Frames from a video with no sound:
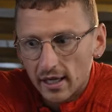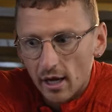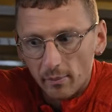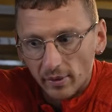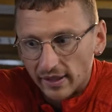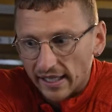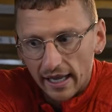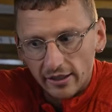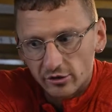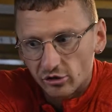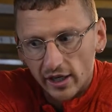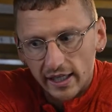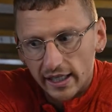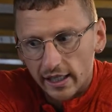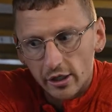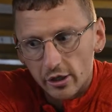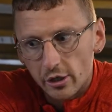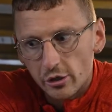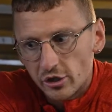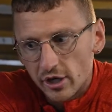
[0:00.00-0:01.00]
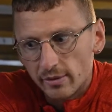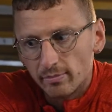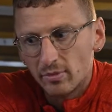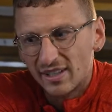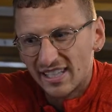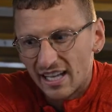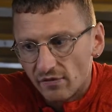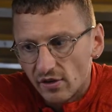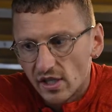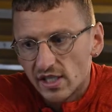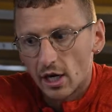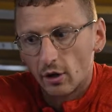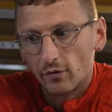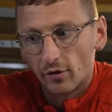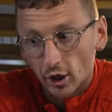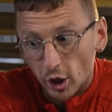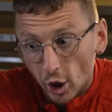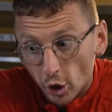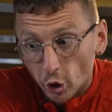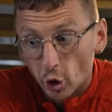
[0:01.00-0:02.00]
But yeah, training in a new gym, give yourself
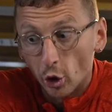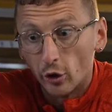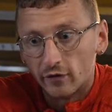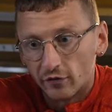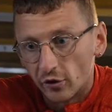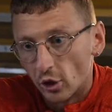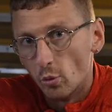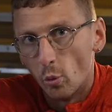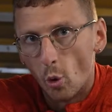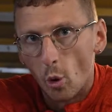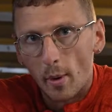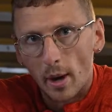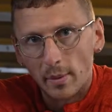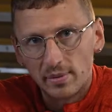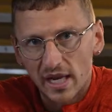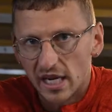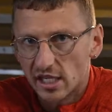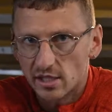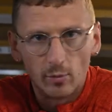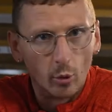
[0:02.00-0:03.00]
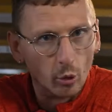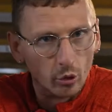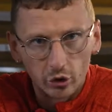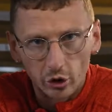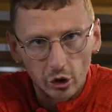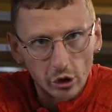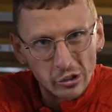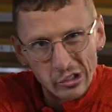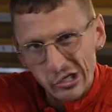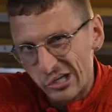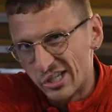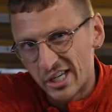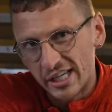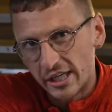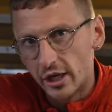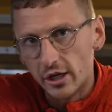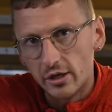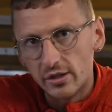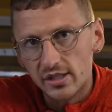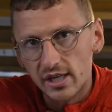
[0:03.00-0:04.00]
like a good few warm-up sets, more than you usually
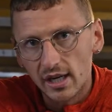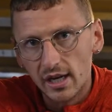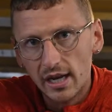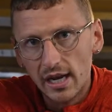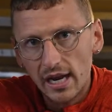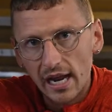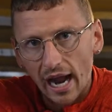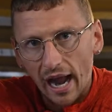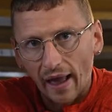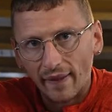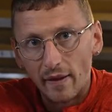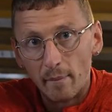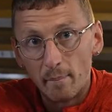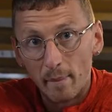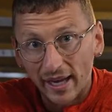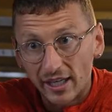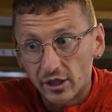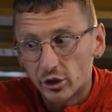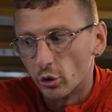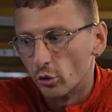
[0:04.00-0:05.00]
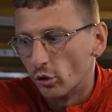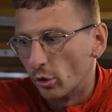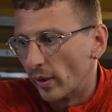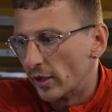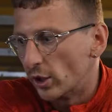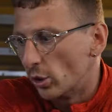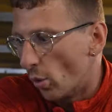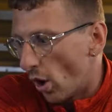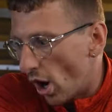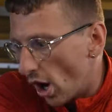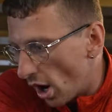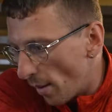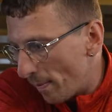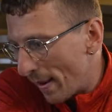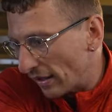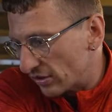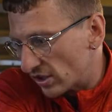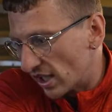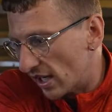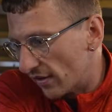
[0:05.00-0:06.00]
use, and then make sure that when you are
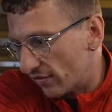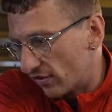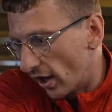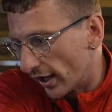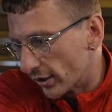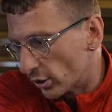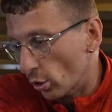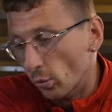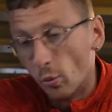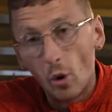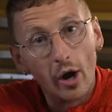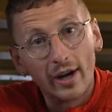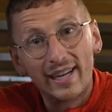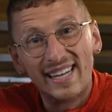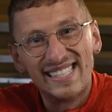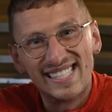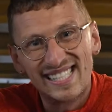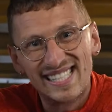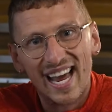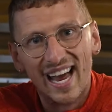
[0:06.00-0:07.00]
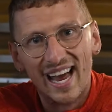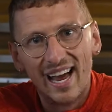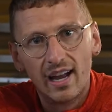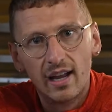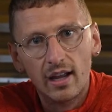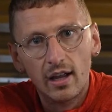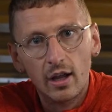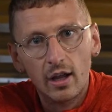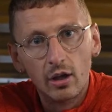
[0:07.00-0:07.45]
about to lift like your working set,